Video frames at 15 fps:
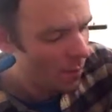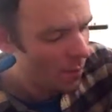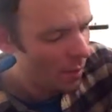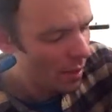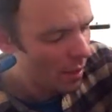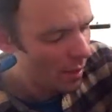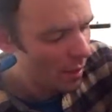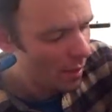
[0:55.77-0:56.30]

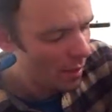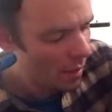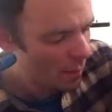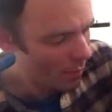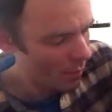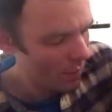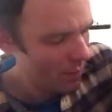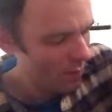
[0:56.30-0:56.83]
Where it
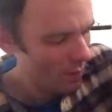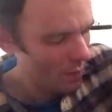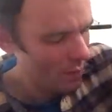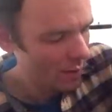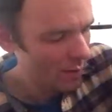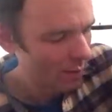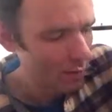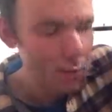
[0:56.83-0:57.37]
was
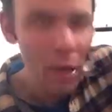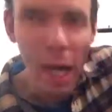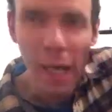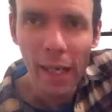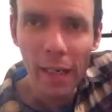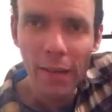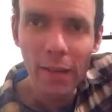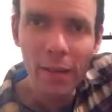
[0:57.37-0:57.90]
some
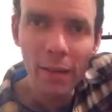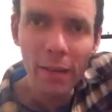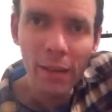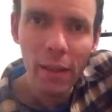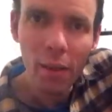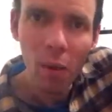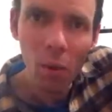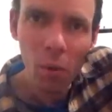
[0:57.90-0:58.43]
bracket
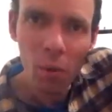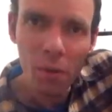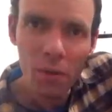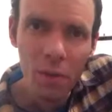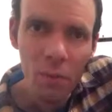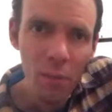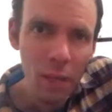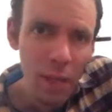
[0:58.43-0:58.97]
that holds
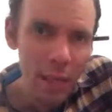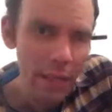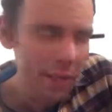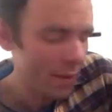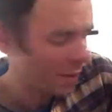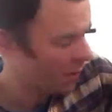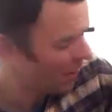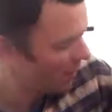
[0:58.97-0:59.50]
the
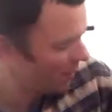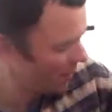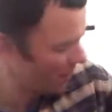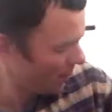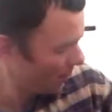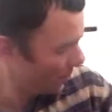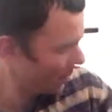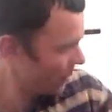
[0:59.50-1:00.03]
plate, you know.
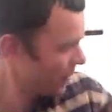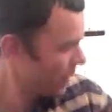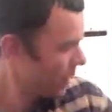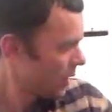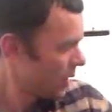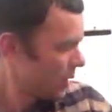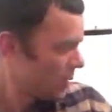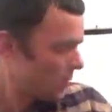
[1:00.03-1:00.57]

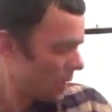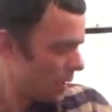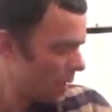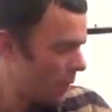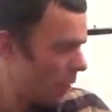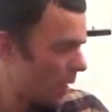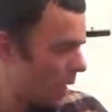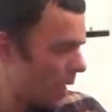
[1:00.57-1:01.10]
But
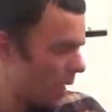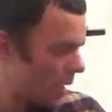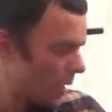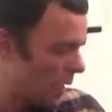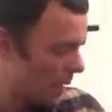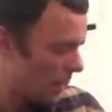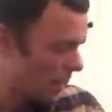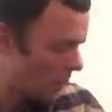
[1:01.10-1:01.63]
anyway,
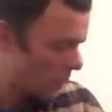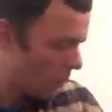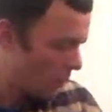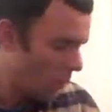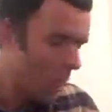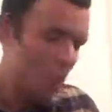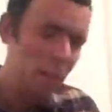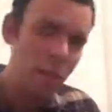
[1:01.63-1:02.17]

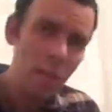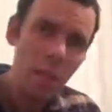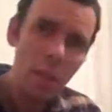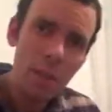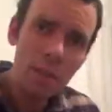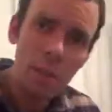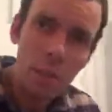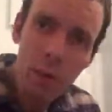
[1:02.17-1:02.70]
what
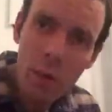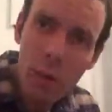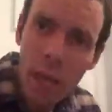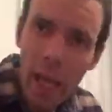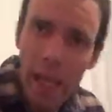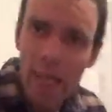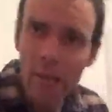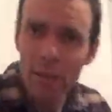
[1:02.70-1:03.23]
to look
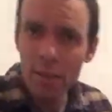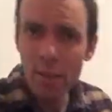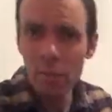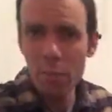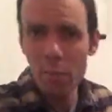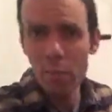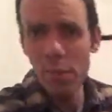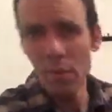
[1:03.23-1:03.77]
at
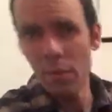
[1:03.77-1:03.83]
when